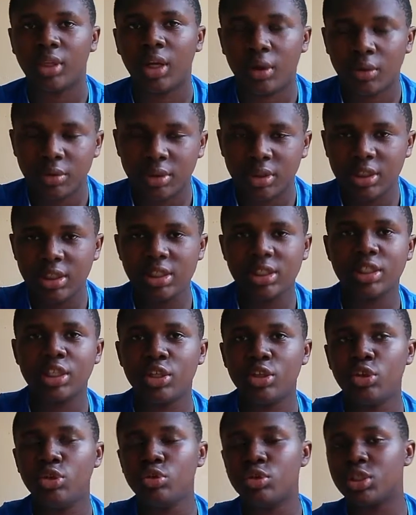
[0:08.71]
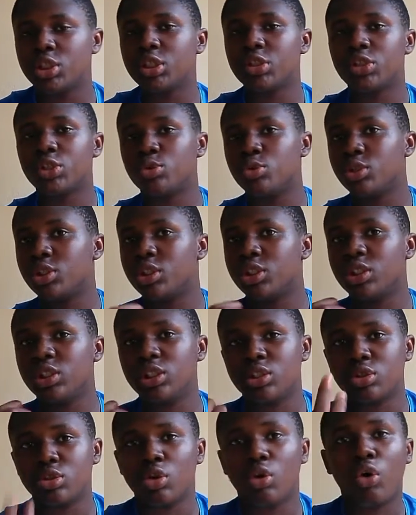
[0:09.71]
Now, this is a new series which
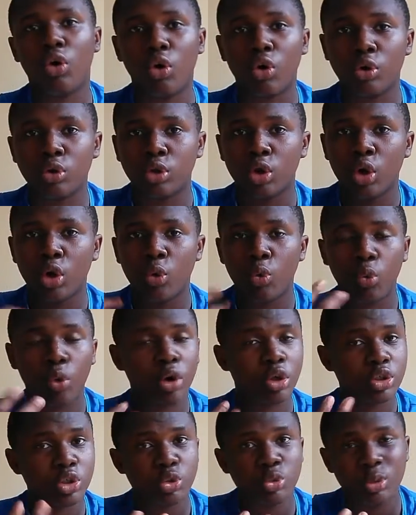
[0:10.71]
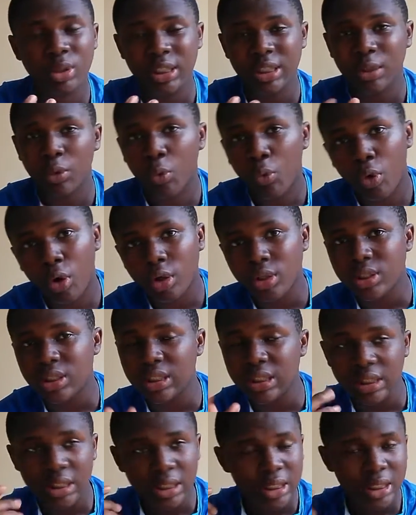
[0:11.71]
is called What We
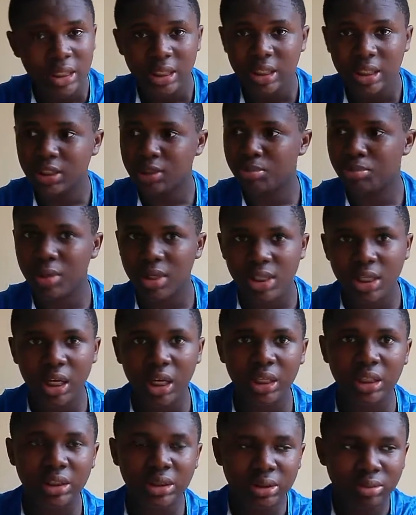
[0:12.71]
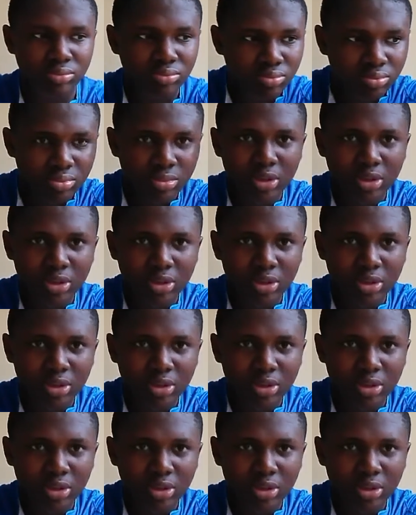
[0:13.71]
Want. It's basically